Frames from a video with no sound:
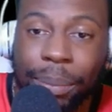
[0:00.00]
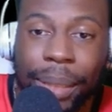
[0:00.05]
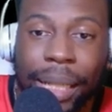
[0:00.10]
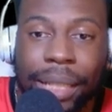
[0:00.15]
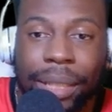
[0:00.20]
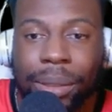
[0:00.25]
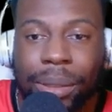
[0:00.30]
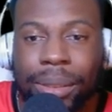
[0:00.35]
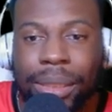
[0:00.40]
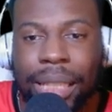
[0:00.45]

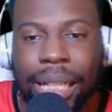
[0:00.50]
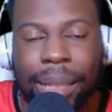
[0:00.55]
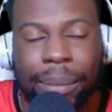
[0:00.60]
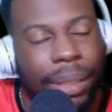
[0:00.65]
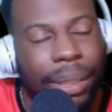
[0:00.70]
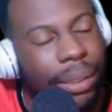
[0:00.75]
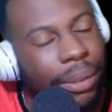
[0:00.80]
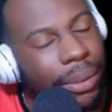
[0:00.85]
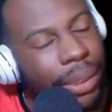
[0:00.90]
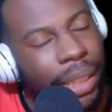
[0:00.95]
played the whole time,
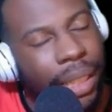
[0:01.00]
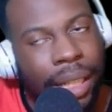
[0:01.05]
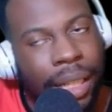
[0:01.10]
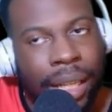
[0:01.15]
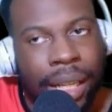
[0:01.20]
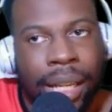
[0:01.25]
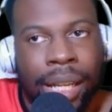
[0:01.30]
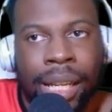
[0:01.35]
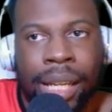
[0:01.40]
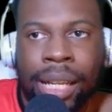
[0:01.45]
bro,
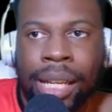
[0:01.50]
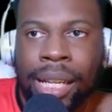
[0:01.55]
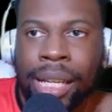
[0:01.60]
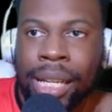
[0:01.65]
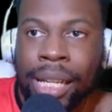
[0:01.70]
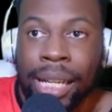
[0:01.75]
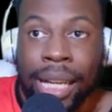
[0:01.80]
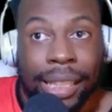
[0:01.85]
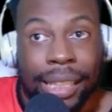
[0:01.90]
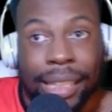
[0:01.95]

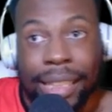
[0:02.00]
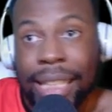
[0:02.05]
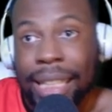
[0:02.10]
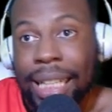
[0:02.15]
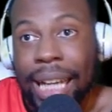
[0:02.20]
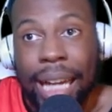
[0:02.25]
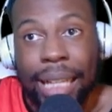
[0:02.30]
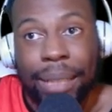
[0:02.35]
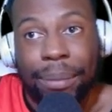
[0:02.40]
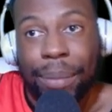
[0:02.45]
I think they
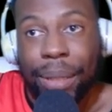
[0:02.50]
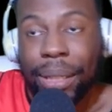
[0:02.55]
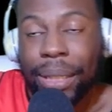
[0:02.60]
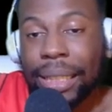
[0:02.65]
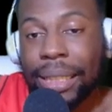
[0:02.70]
got it, bro.